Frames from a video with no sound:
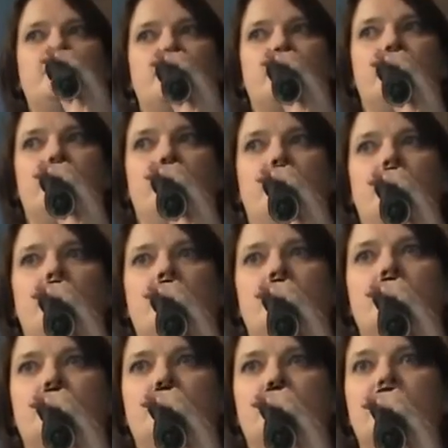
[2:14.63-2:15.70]
to
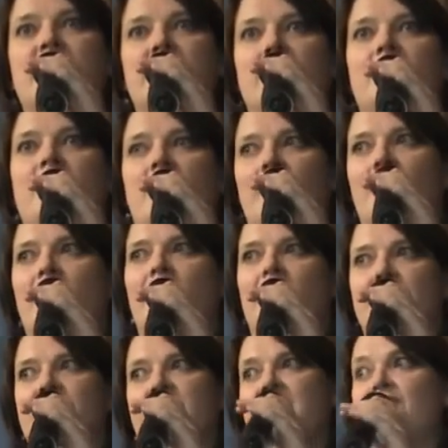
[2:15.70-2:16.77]
do it
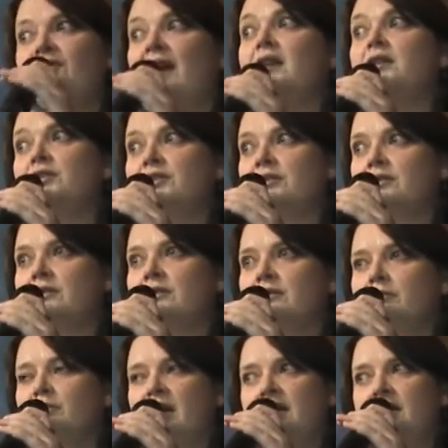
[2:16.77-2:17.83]
as an event
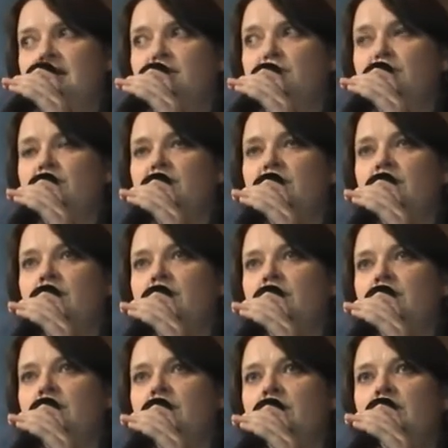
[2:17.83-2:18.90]
medium,
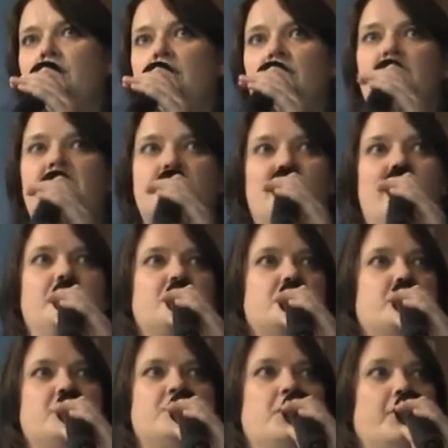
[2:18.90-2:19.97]
you need to be able to
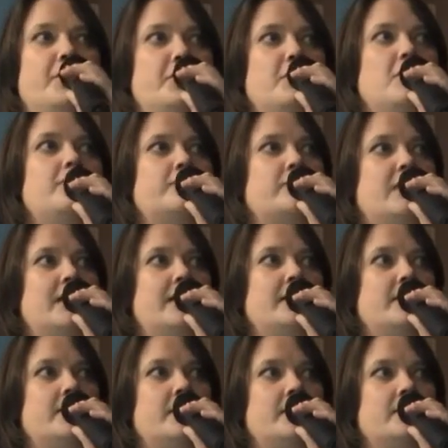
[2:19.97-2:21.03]
switch it on and off, really,
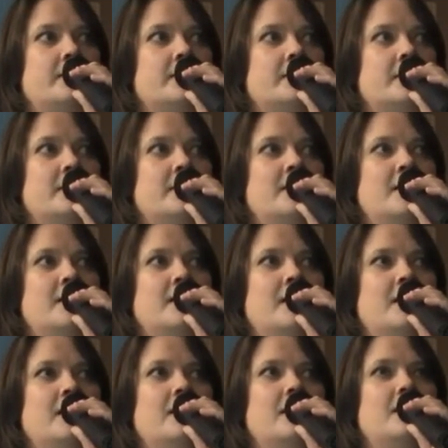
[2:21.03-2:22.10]
don't you?
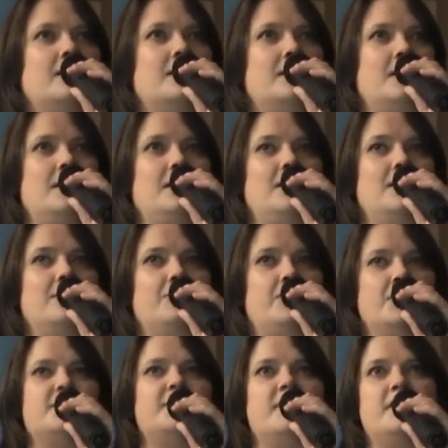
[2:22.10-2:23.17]
The
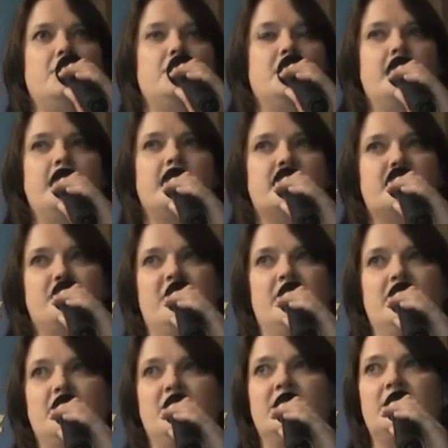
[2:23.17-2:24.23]
first thing you learn as a
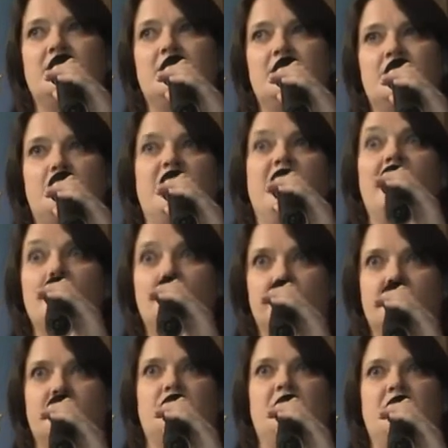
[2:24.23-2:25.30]
medium is to be
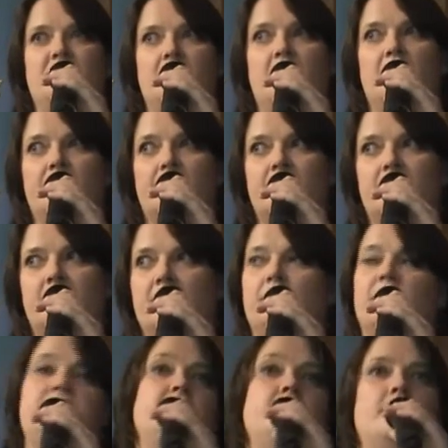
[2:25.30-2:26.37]
able to switch it off,
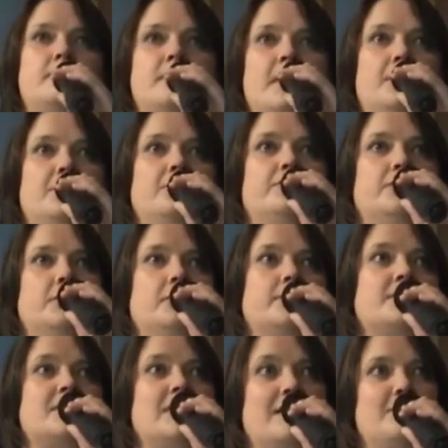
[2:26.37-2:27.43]
otherwise you don't get an awful lot
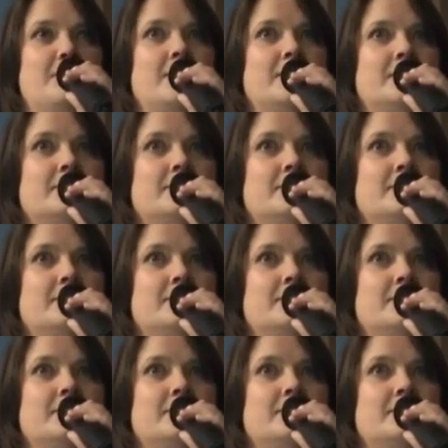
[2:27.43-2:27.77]
of sleep.